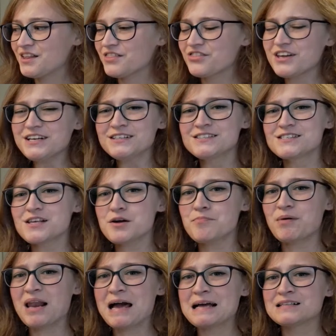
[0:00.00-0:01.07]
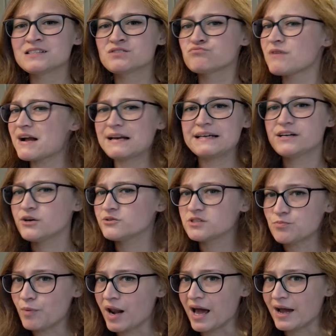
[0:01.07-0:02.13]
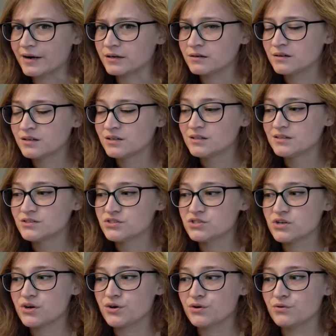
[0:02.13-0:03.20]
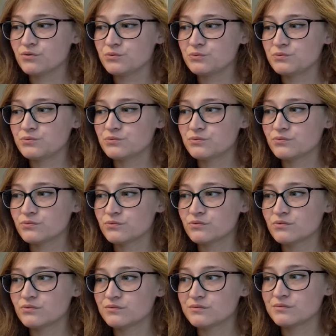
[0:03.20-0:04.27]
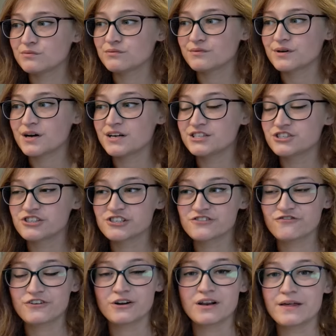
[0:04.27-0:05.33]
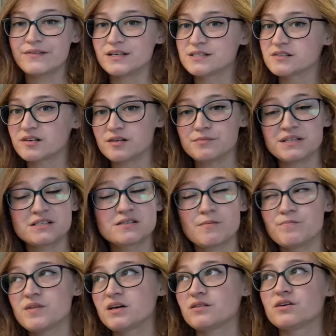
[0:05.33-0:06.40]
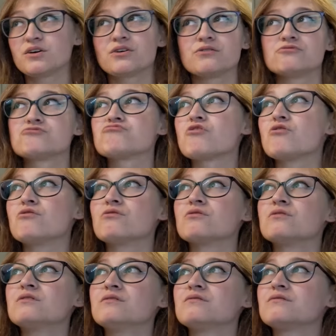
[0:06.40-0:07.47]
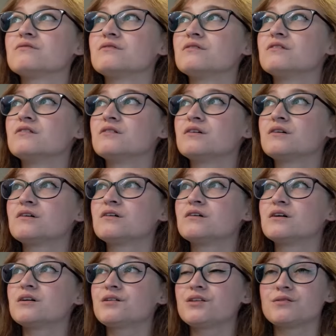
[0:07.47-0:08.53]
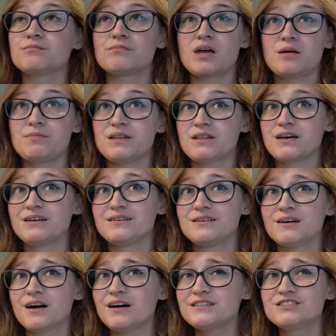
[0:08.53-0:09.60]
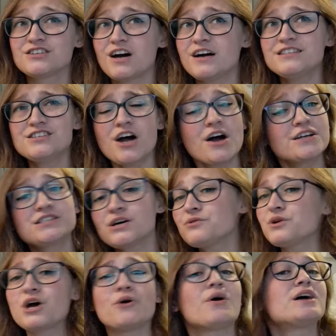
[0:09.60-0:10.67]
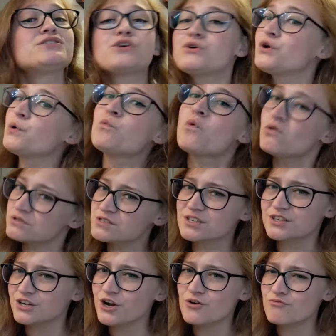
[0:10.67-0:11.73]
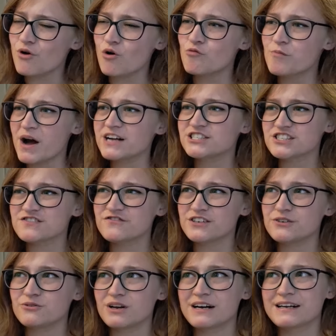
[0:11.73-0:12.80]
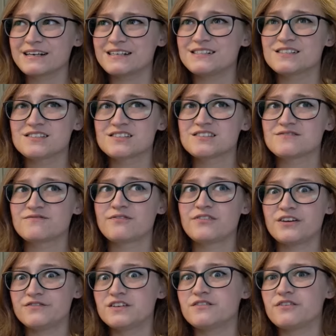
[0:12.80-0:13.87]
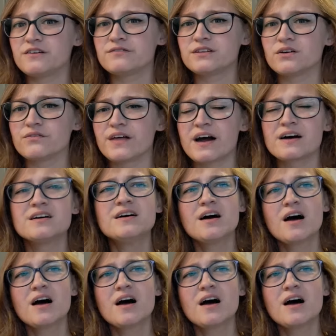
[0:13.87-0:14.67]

things that are planned rarely go to plan. So I just feel like there's going to be something that goes wrong. That maybe this... I don't know. I don't know what's going to go wrong, but I just feel like it's 50-50 on that.